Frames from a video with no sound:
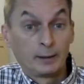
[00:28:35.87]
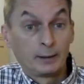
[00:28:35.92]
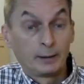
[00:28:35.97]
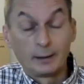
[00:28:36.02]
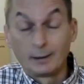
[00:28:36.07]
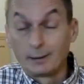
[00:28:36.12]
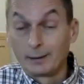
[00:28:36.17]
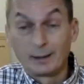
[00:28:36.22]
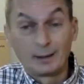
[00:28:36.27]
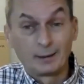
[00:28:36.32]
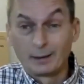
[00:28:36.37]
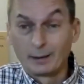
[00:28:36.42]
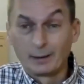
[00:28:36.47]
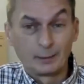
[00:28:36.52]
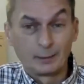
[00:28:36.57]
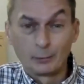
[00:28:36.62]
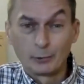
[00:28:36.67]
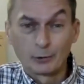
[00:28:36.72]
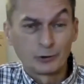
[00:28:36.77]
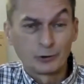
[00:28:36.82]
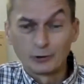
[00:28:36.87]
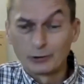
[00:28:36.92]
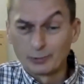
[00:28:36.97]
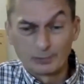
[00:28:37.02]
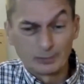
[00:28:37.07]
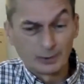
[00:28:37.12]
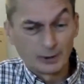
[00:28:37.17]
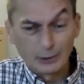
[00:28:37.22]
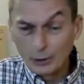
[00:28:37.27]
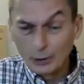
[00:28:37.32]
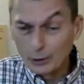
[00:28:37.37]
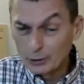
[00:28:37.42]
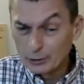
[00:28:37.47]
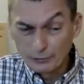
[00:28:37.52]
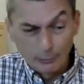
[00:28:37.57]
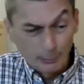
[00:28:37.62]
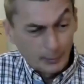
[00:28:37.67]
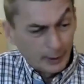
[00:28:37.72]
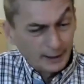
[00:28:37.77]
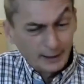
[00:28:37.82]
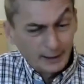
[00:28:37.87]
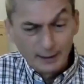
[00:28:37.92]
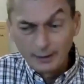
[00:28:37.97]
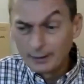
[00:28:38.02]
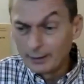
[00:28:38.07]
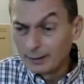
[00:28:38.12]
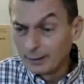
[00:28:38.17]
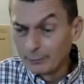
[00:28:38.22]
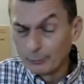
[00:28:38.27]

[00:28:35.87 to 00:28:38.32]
It wasn't an ask for money.